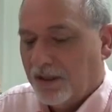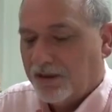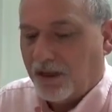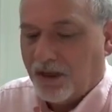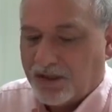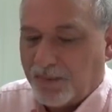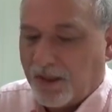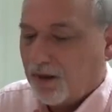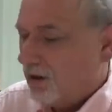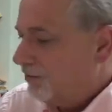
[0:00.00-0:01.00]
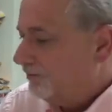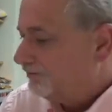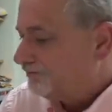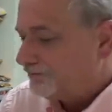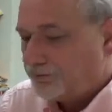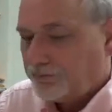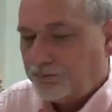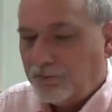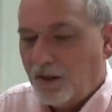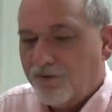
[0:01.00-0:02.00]
So here's a bit of code
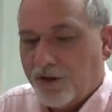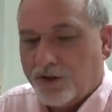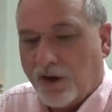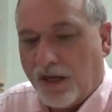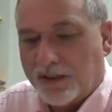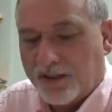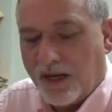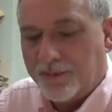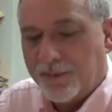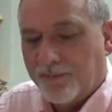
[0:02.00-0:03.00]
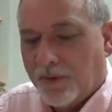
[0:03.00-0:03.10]
for the try and except.